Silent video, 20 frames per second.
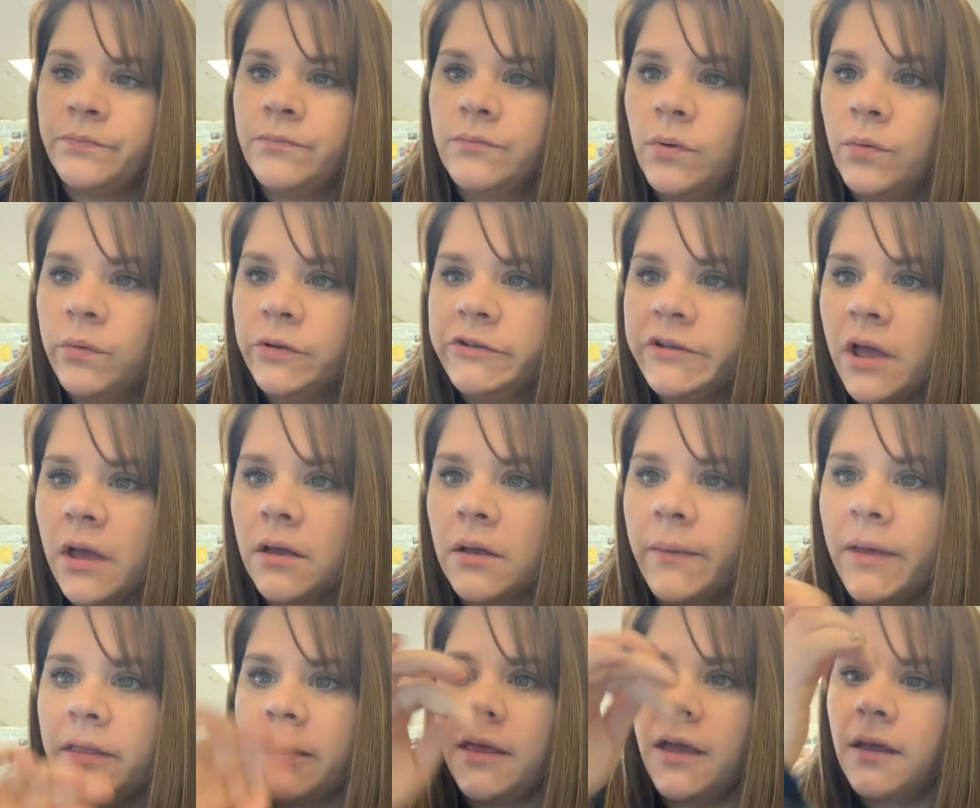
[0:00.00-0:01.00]
But we'll talk
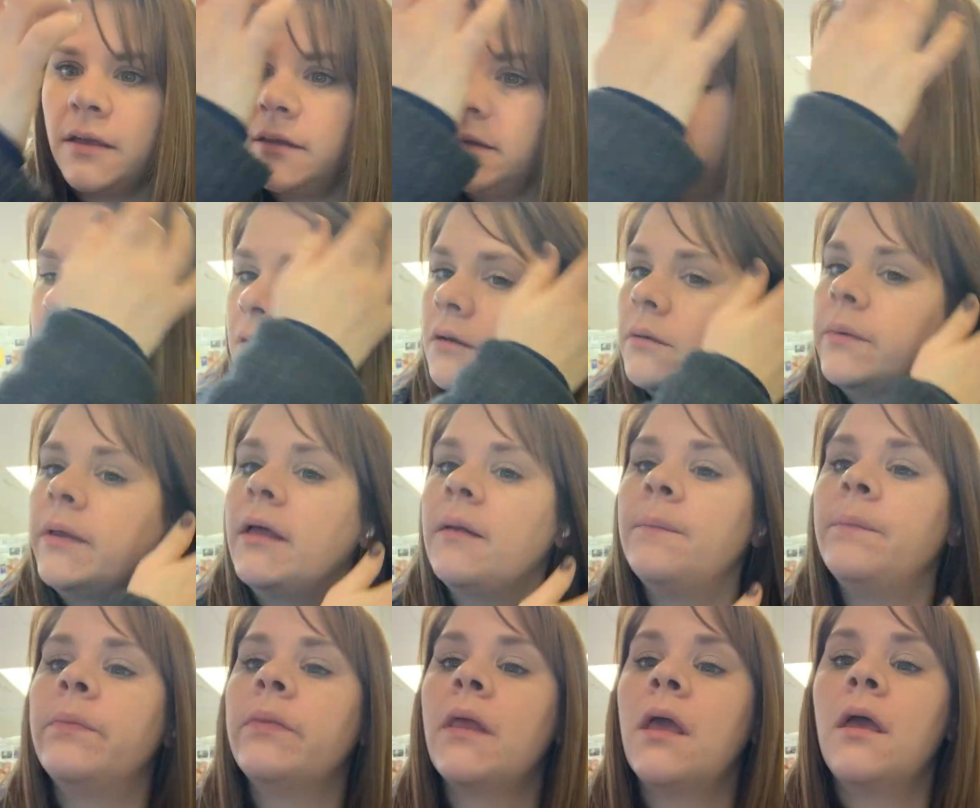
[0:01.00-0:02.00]
about that in a little bit.
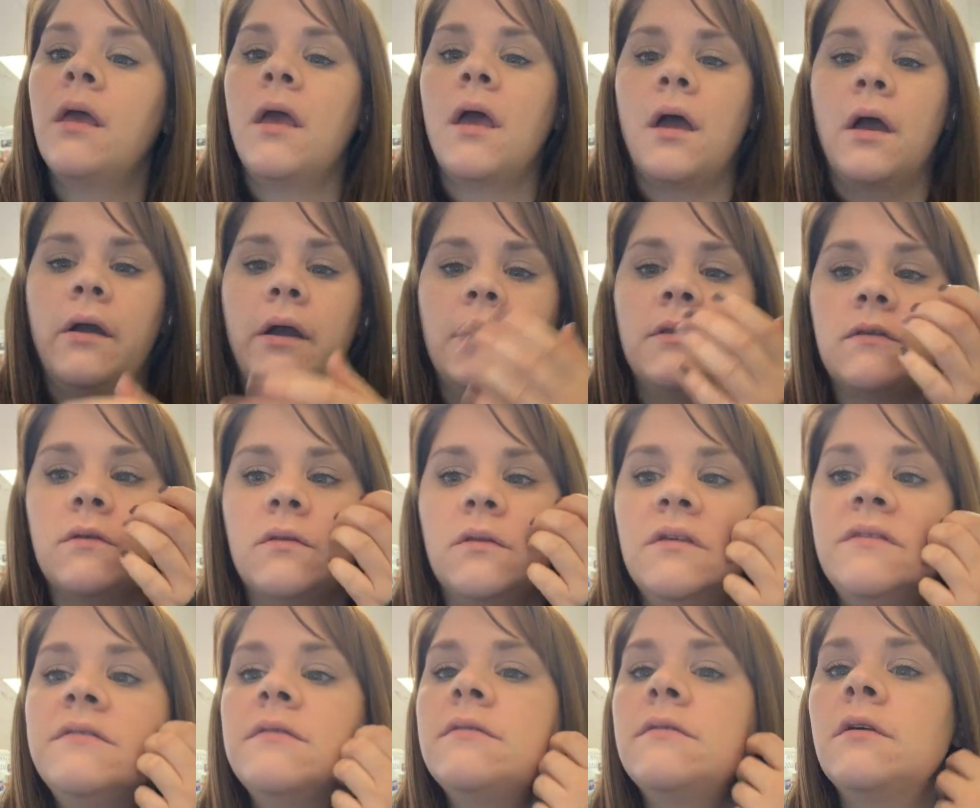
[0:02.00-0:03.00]
All right, so
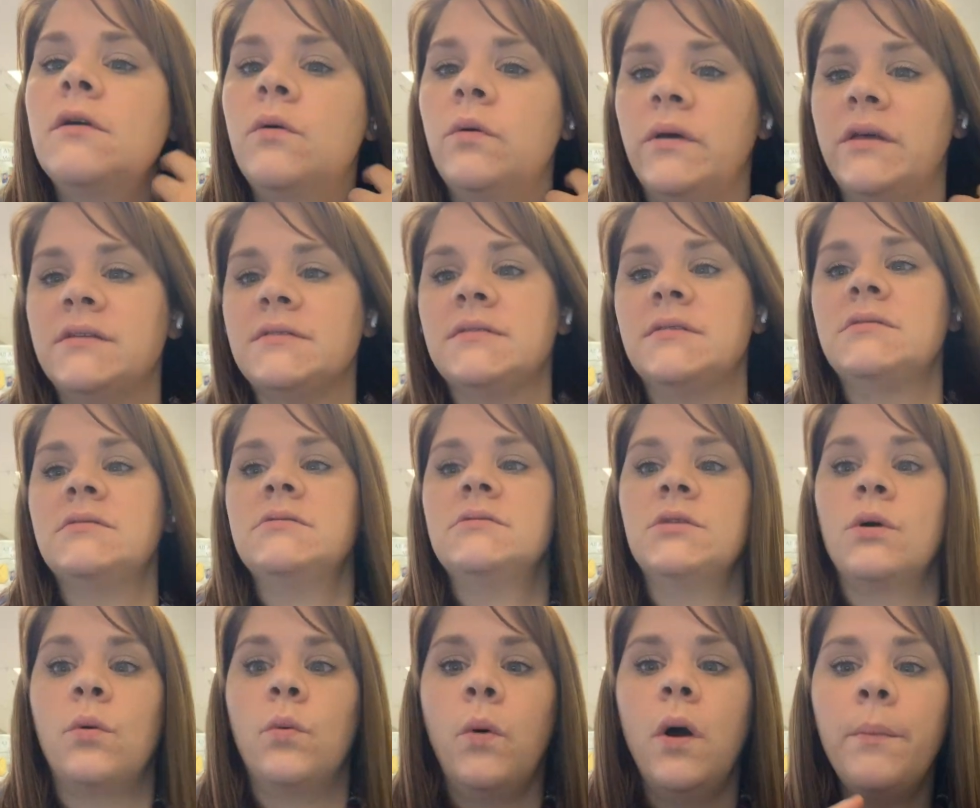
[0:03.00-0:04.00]
this is the quiz.
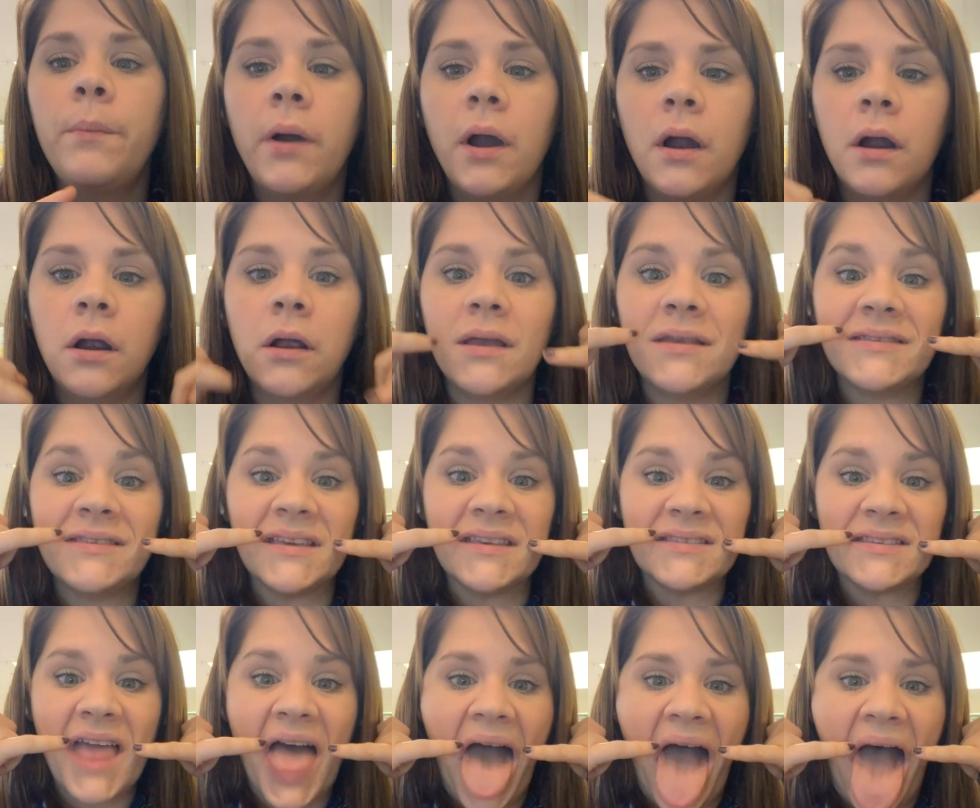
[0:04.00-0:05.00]
So what part is this?